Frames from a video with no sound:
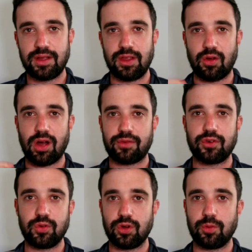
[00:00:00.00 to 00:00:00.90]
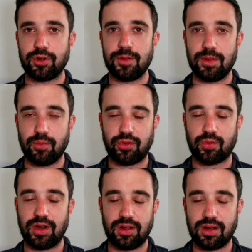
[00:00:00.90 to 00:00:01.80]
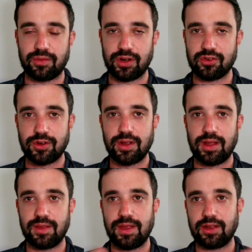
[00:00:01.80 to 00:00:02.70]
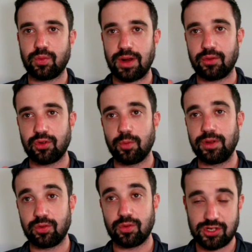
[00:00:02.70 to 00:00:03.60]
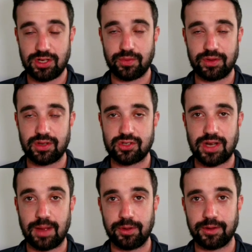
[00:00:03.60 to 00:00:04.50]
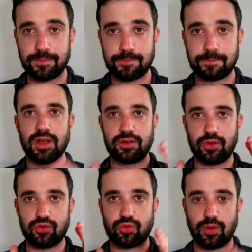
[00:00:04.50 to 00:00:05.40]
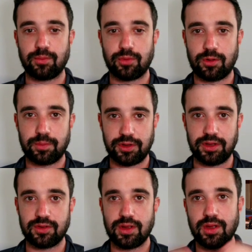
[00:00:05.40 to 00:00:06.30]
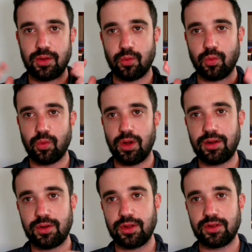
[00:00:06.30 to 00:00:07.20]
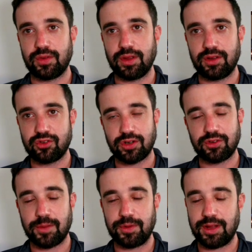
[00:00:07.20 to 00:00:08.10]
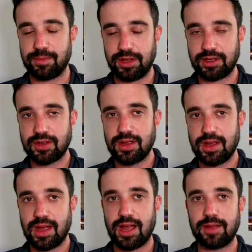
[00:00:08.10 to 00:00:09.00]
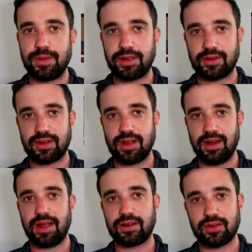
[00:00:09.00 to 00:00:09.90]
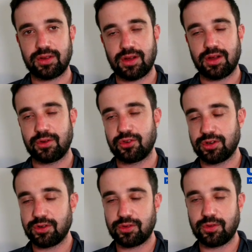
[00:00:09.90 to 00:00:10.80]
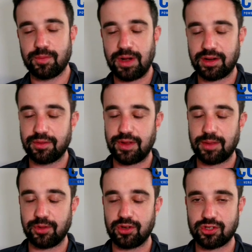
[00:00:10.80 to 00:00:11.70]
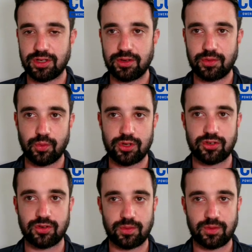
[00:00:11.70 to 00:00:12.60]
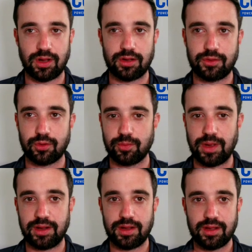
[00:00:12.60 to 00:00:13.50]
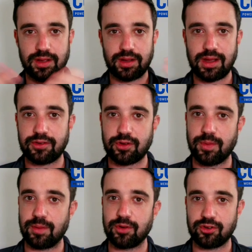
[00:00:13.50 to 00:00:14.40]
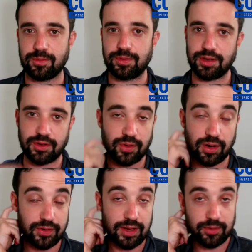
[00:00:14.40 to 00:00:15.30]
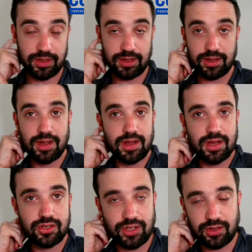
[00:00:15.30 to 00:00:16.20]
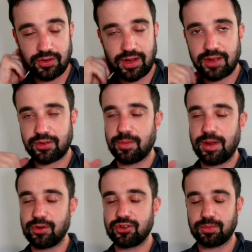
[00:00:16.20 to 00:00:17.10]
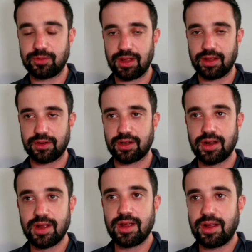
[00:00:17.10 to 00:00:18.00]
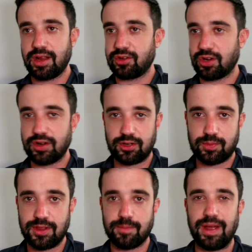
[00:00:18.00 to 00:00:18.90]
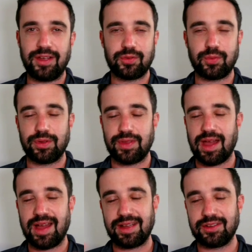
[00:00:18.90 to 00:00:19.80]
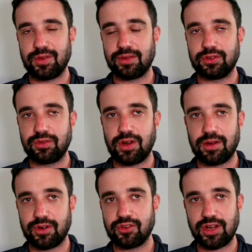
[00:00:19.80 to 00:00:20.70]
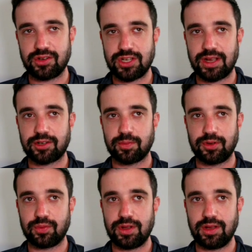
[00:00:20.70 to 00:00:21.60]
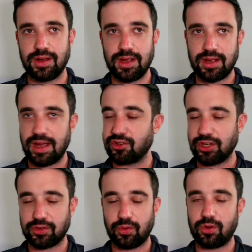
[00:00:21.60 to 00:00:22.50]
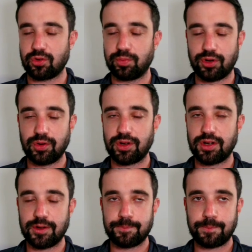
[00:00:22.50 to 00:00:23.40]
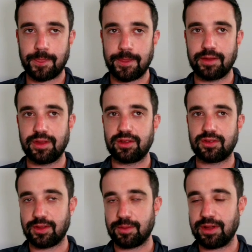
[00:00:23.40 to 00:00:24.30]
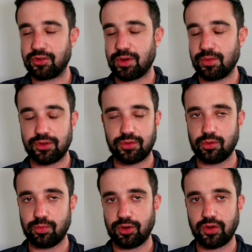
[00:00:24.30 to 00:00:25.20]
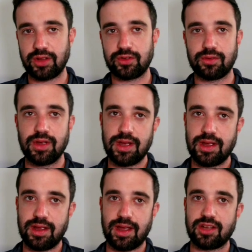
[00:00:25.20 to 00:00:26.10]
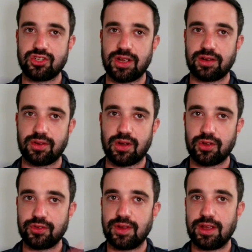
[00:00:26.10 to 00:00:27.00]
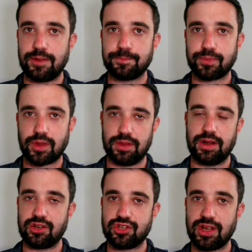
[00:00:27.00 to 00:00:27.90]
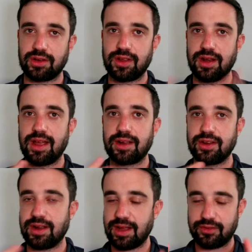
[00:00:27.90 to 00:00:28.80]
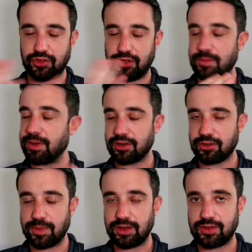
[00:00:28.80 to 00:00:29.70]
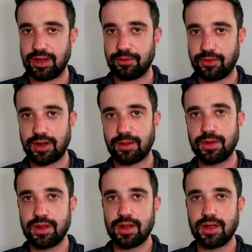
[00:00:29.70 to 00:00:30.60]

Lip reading: They'll offer you a low premium with great coverage. And that's what I was hoping to achieve with this shopping. So drum roll, please. What is the insurance company I picked? I picked Connect Auto Insurance through American Family Insurance, which is done through my Costco membership because our family shares a Costco membership together. It turned out to be the best with the highest level of coverage. I checked a local broker and they said the best rate was through Progressive. I checked Allstate and then I checked Connect and I obviously compared it to my State Farm.